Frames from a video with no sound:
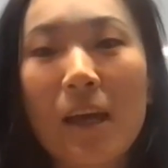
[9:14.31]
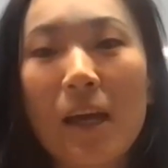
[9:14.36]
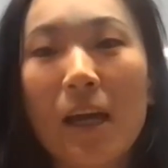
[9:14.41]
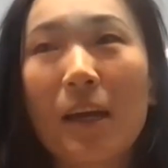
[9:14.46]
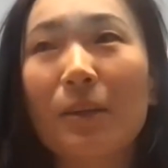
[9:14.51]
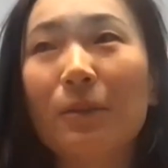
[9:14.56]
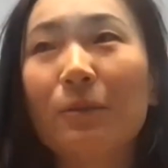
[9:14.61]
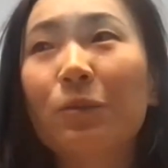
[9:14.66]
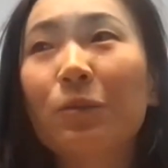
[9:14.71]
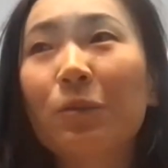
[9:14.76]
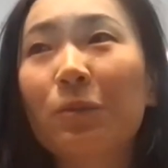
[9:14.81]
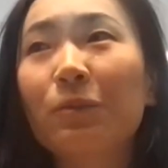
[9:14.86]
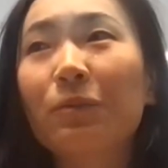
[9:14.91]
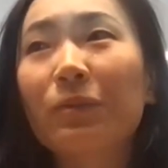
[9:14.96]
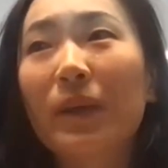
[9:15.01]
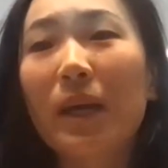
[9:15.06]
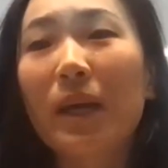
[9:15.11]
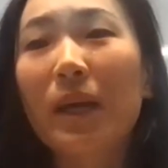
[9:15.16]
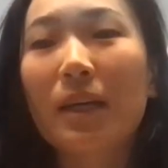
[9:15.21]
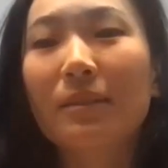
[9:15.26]

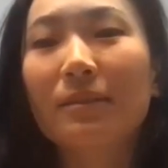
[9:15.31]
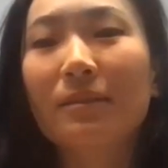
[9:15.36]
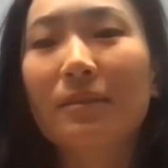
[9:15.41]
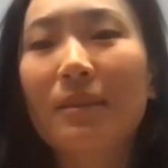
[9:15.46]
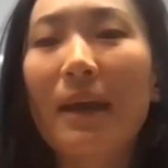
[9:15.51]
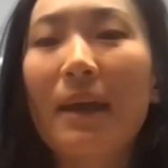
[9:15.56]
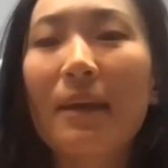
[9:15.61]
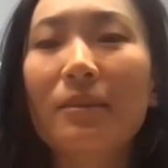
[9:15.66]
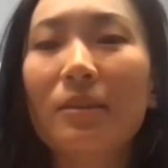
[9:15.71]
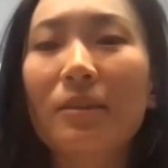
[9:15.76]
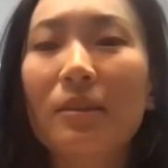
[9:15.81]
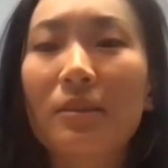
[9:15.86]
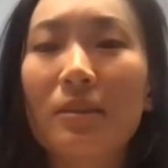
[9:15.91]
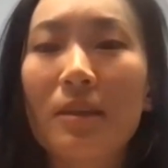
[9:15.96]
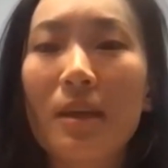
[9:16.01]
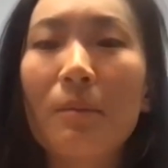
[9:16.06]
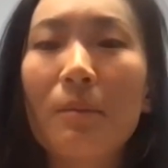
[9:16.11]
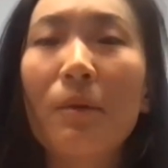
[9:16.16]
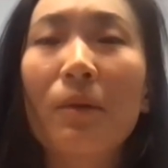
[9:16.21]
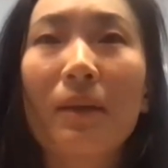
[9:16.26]
At the
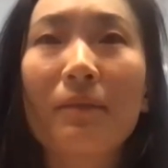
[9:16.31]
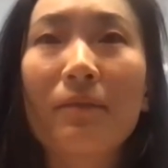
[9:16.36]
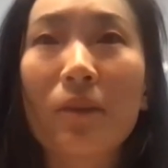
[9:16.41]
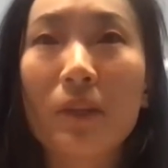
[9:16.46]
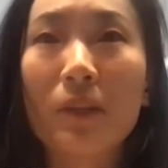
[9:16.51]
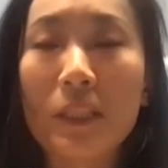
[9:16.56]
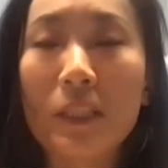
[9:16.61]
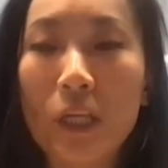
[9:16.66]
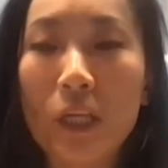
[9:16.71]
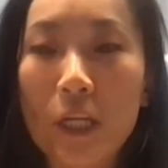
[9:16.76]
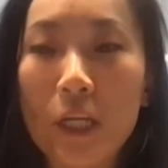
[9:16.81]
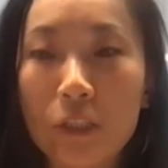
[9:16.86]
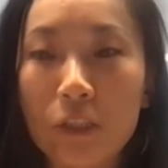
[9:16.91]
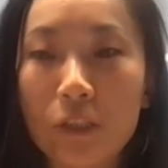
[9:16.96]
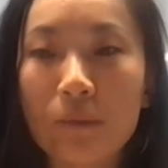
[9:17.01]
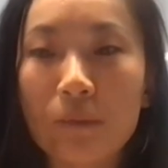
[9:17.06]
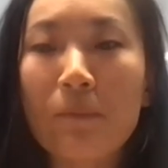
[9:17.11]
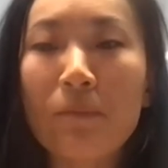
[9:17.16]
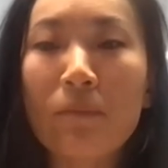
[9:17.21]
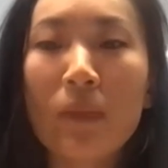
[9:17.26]
table level
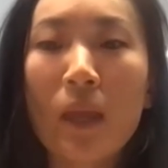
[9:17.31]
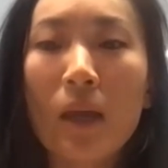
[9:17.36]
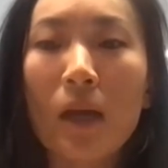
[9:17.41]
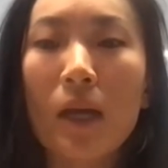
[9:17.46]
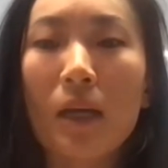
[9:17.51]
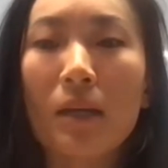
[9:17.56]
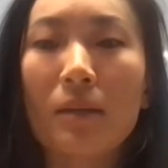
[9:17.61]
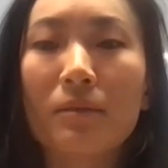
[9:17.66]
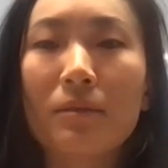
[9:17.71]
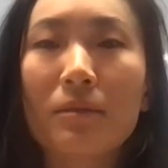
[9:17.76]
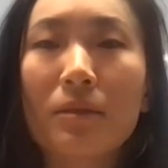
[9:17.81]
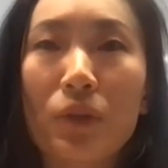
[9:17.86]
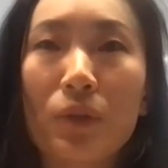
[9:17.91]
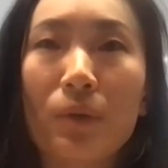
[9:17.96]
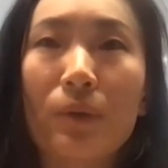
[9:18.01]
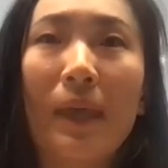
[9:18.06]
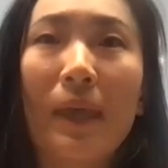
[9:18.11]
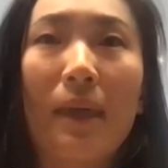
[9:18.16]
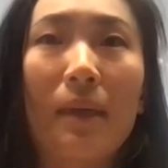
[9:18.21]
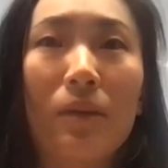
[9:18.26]
lineage,
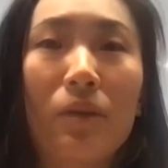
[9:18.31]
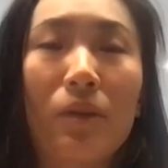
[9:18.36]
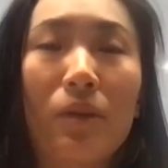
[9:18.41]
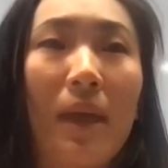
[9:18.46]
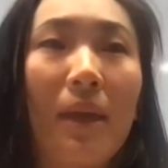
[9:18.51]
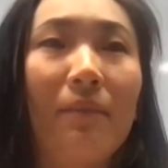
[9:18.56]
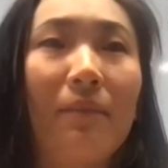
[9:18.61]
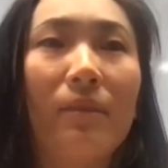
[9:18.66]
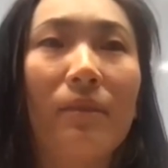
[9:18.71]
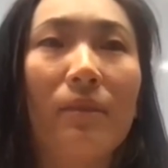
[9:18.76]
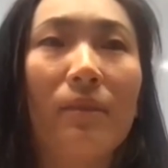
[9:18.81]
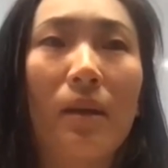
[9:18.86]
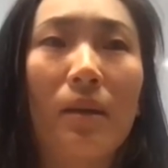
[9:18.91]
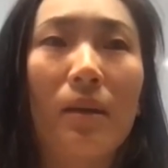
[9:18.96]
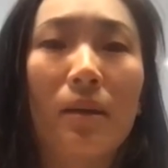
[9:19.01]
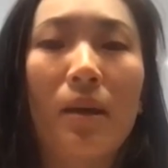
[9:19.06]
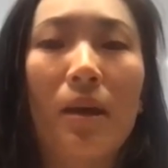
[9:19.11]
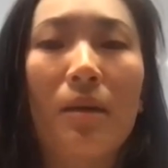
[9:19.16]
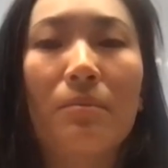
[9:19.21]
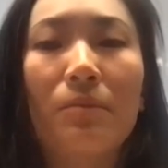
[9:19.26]
you can have
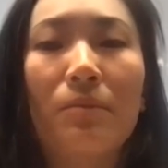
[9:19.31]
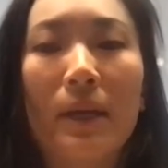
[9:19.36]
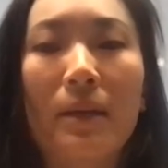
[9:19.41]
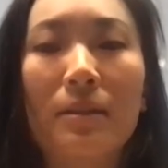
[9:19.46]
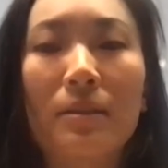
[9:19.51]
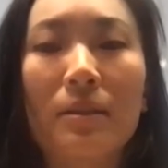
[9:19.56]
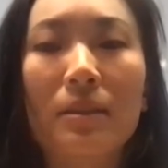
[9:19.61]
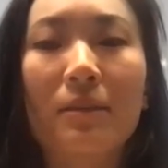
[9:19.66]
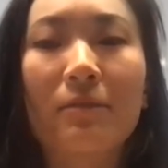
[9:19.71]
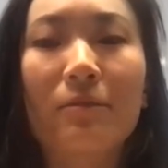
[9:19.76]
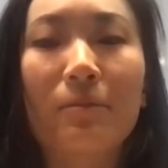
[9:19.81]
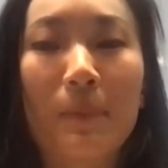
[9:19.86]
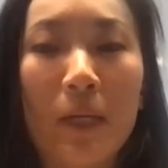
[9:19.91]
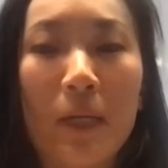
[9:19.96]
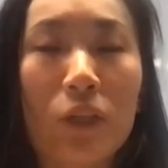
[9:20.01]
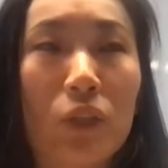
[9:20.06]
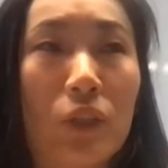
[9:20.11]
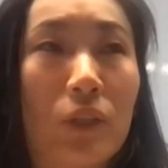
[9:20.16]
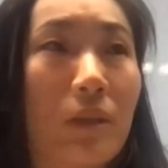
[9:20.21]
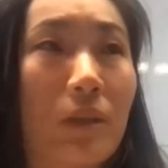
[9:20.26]
a comprehensive
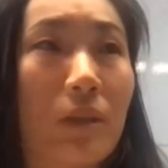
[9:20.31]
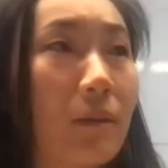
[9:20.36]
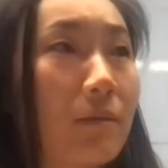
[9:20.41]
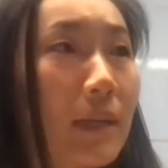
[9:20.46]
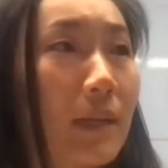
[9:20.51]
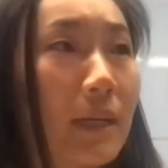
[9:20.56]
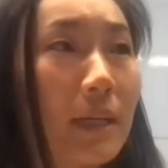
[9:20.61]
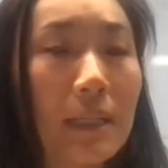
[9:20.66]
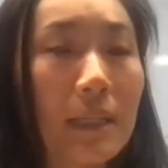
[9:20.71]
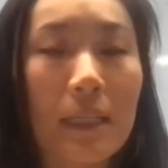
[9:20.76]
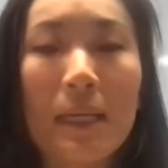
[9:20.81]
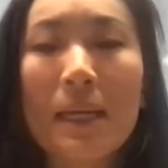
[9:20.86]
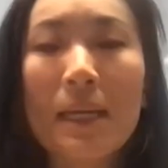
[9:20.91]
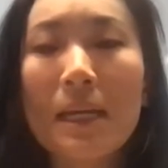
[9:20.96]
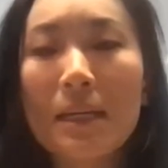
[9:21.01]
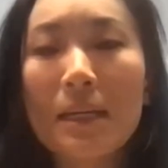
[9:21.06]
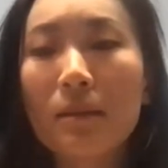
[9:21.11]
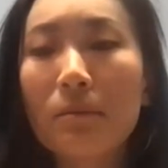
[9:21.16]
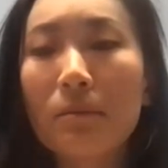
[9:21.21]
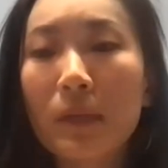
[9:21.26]
picture of like
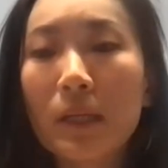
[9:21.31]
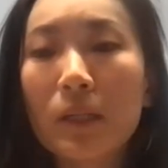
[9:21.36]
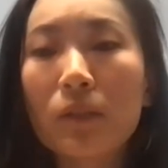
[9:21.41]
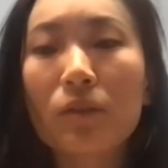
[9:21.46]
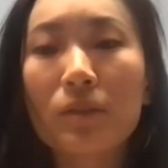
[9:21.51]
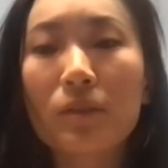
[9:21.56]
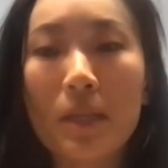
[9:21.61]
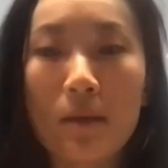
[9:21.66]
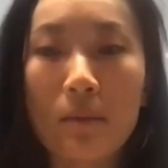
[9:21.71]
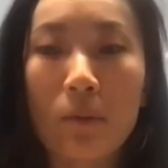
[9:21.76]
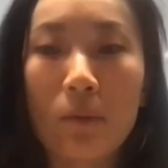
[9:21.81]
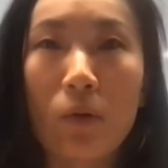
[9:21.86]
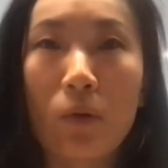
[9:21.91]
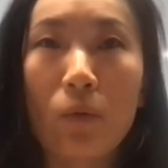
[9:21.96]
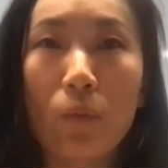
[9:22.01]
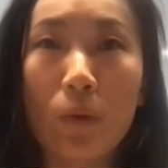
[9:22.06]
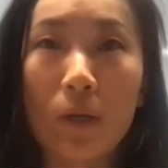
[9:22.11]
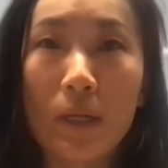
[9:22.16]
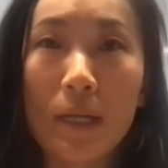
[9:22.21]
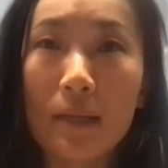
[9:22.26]
the middle
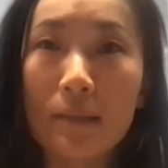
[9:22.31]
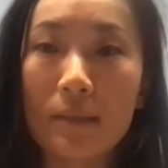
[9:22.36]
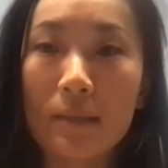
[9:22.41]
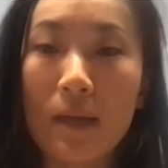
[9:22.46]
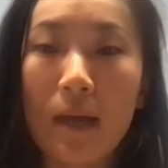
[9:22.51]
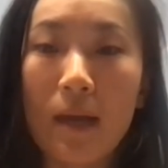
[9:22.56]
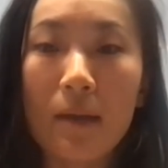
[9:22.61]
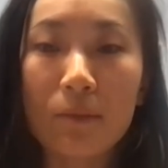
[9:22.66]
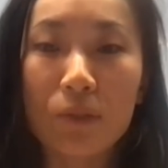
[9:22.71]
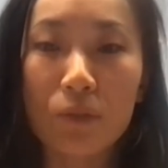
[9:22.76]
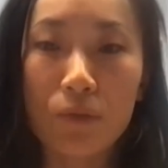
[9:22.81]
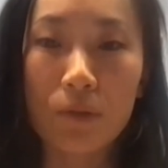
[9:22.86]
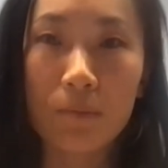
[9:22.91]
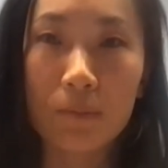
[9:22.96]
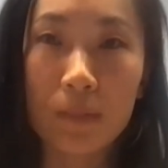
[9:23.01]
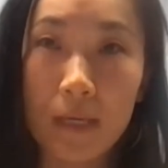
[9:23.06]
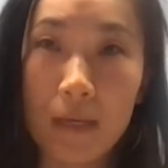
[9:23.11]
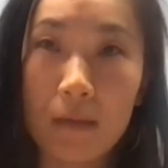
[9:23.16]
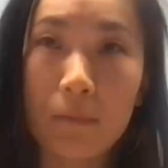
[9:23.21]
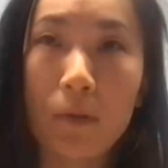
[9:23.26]
table. What are the
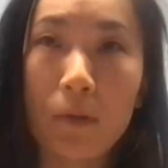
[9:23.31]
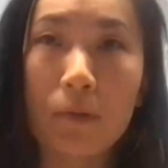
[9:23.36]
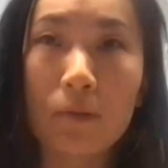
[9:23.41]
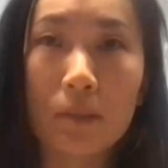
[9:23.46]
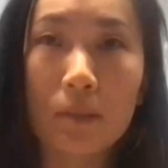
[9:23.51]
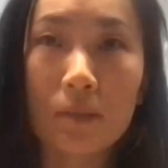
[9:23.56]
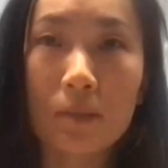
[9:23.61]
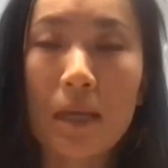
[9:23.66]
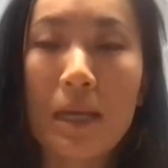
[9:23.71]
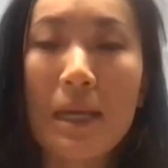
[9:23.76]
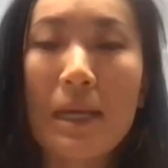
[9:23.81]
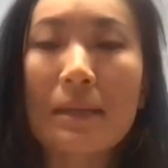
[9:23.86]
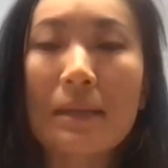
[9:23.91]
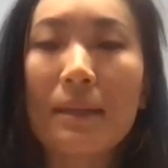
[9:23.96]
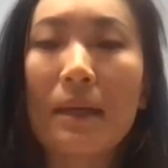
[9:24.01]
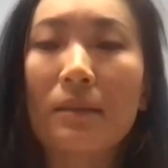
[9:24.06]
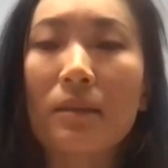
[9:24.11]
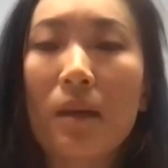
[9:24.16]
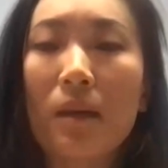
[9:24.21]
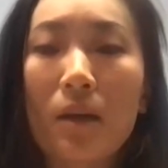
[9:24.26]
upstream tables
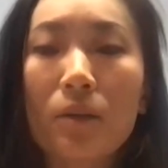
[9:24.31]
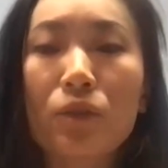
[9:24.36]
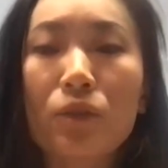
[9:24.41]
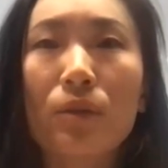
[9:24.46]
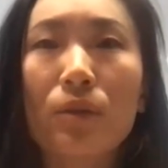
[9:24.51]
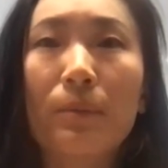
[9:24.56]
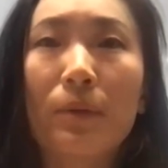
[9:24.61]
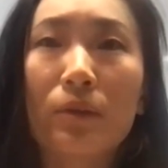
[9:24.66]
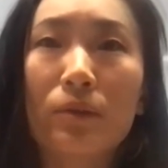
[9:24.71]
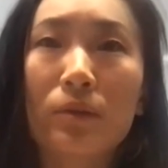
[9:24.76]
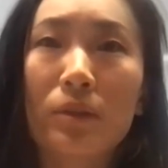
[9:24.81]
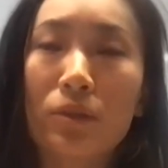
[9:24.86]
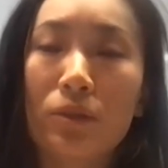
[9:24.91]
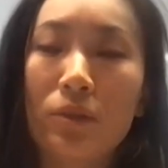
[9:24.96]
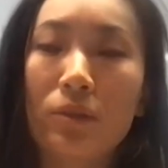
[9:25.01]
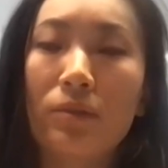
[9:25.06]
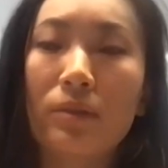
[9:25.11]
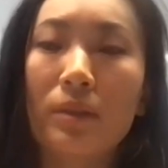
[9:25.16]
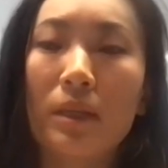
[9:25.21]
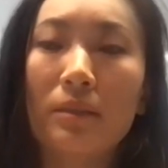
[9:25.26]
that contributes
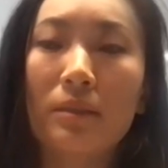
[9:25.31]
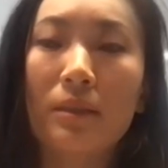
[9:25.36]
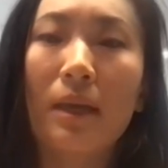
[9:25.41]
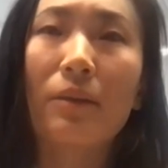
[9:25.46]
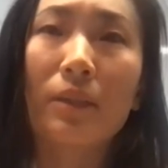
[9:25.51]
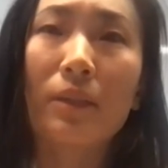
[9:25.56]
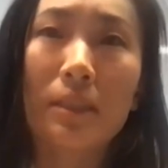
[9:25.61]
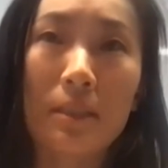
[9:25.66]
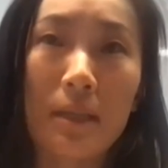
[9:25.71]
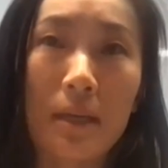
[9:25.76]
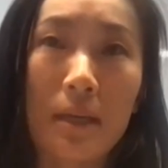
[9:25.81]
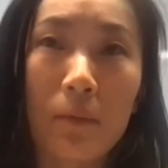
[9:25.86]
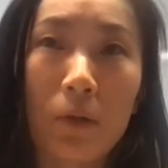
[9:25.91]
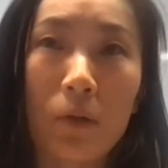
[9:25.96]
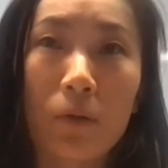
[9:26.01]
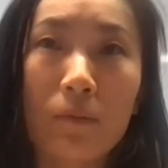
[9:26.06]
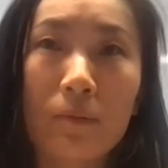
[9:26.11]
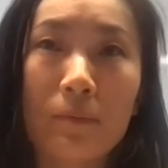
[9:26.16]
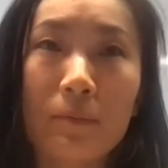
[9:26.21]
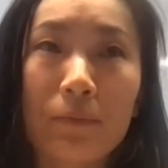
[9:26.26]
to this current
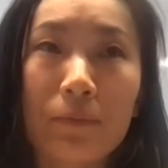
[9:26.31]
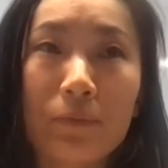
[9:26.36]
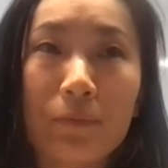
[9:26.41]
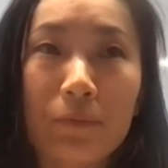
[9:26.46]
table?